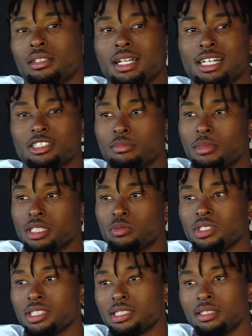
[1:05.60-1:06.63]
Not so much.
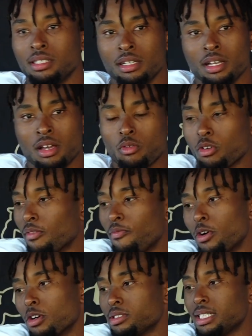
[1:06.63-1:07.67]
We just weren't
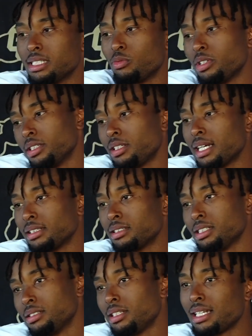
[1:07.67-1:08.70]
focused as we're like
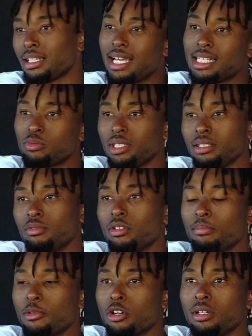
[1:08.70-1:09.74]
this. Like last week,
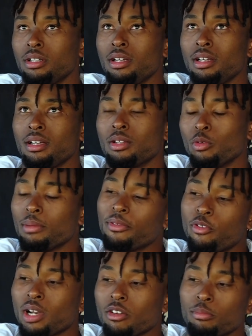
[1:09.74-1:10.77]
the week
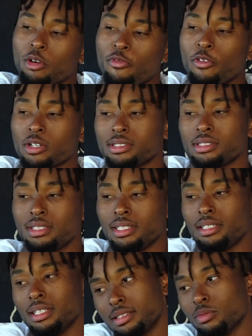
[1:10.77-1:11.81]
before that, we're more focused
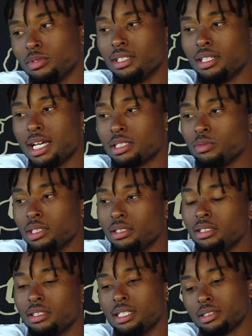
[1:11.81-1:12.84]
than last week.
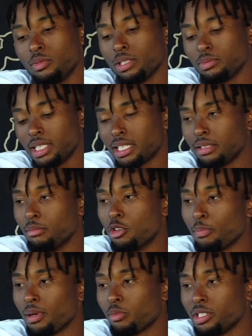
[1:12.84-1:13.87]
This week, taking it
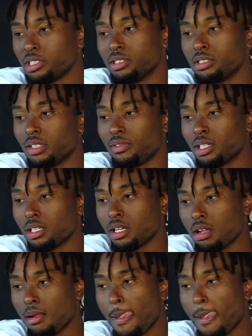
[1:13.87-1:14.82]
more preparation and stuff like that.